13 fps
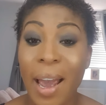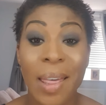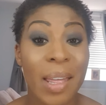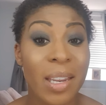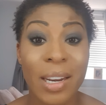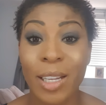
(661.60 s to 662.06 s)
and
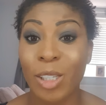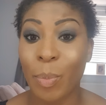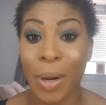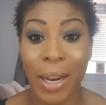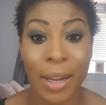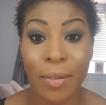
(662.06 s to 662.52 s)
then you need to
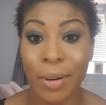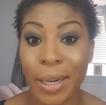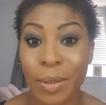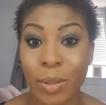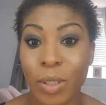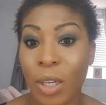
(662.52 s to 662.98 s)
play
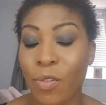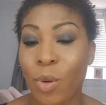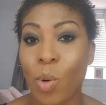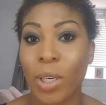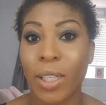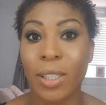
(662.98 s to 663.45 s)
around if you
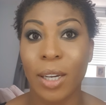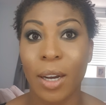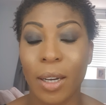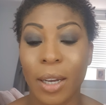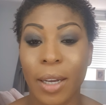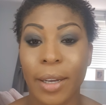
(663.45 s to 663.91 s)
want it
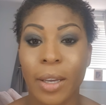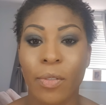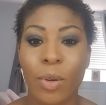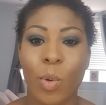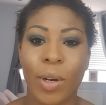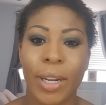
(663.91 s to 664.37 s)
darker, if
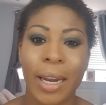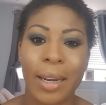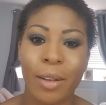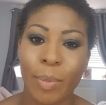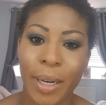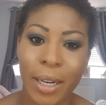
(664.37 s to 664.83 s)
you want it a
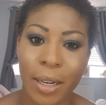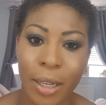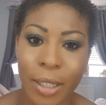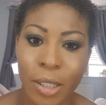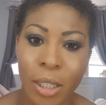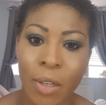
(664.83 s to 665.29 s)
little bit
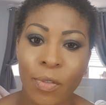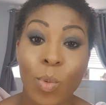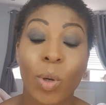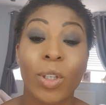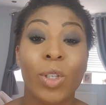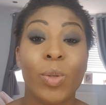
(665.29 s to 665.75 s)
lighter, if you
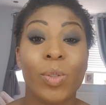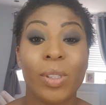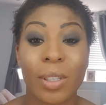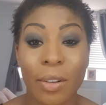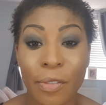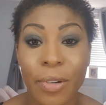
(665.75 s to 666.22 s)
want to use
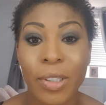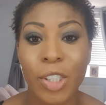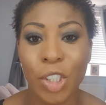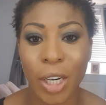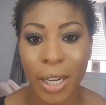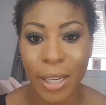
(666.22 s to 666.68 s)
different
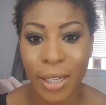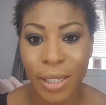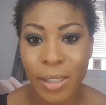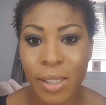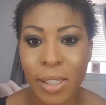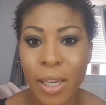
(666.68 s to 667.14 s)

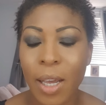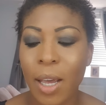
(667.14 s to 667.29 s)
shades.